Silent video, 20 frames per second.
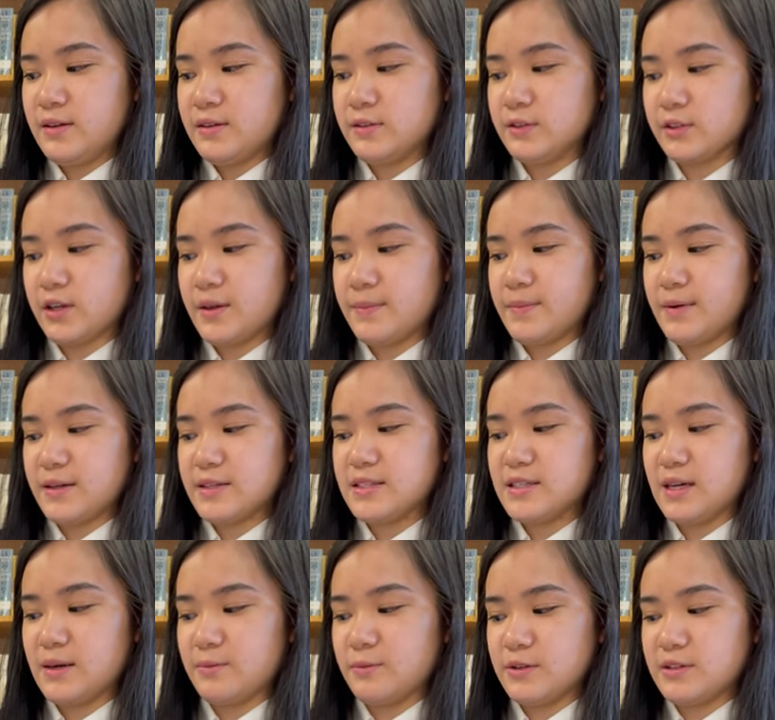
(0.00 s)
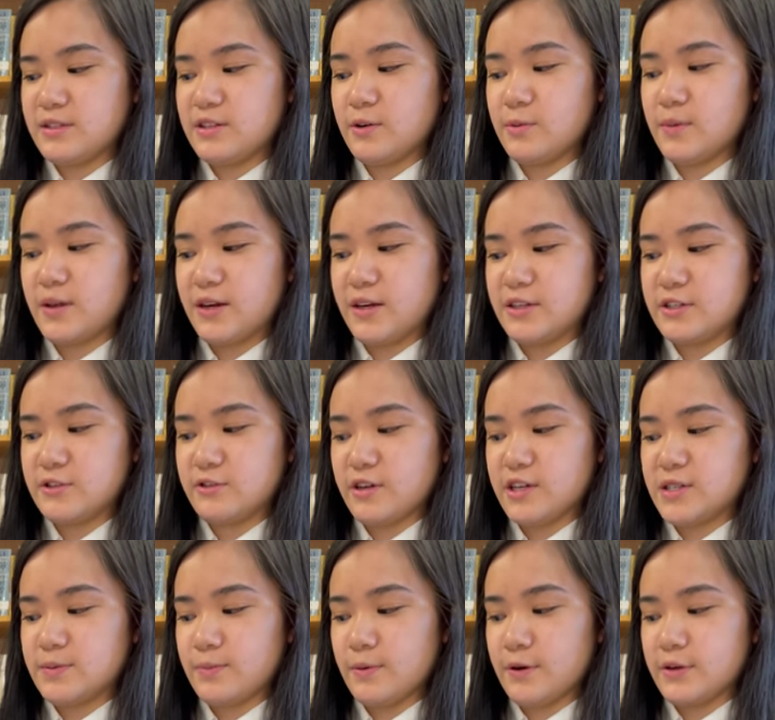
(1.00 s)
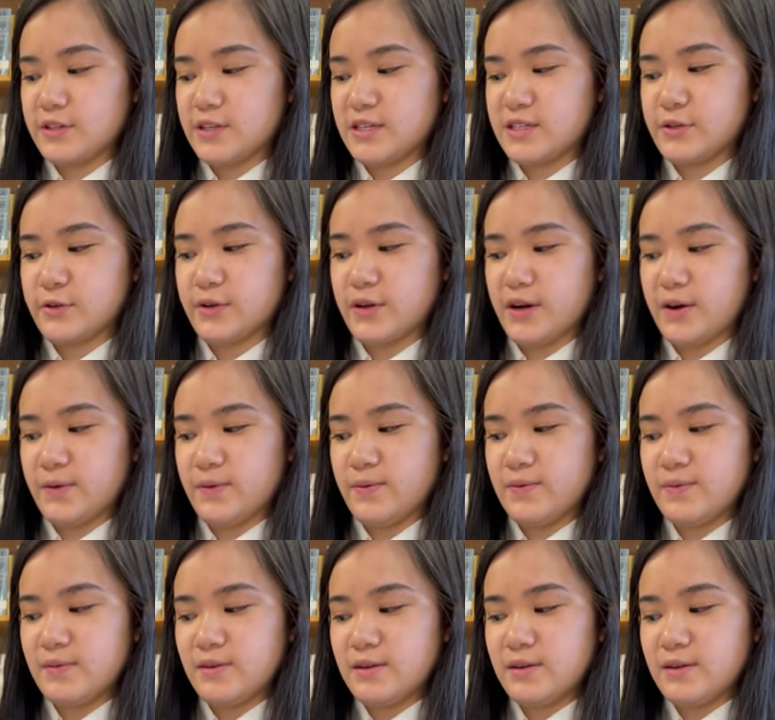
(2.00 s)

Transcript: You'll get mixed up with so many strange birds as you go.